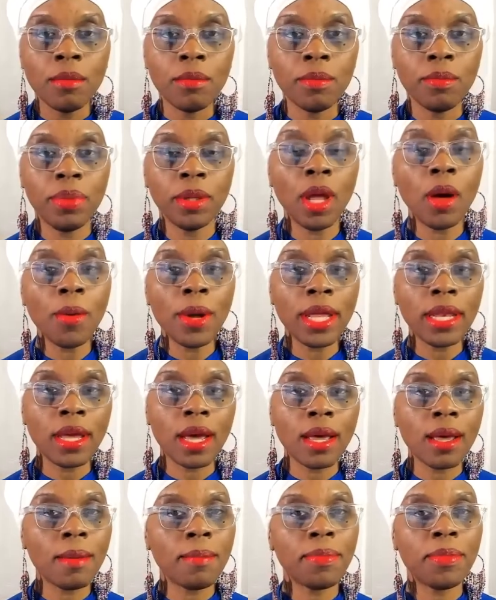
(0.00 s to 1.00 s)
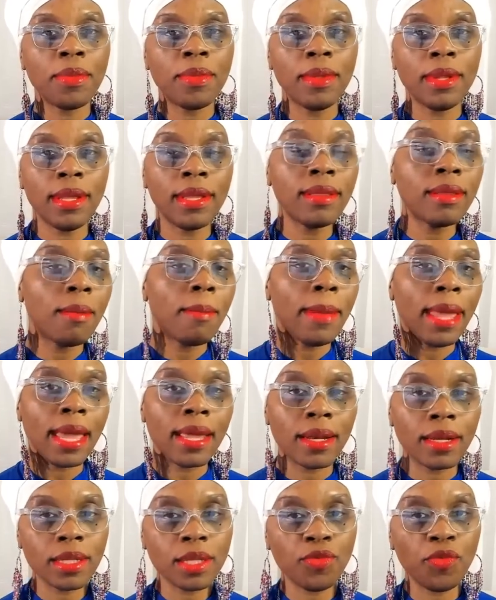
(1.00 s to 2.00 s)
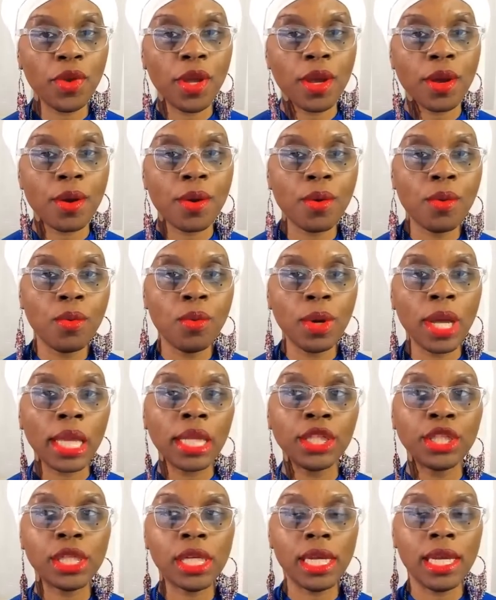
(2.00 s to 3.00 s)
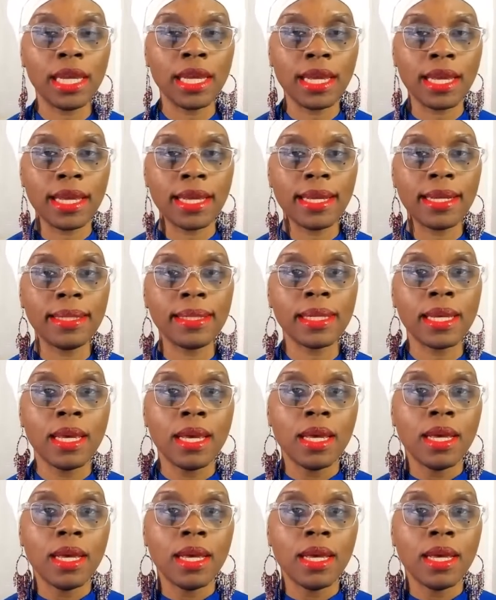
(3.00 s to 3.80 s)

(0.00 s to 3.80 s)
blowing up in the manosphere, which is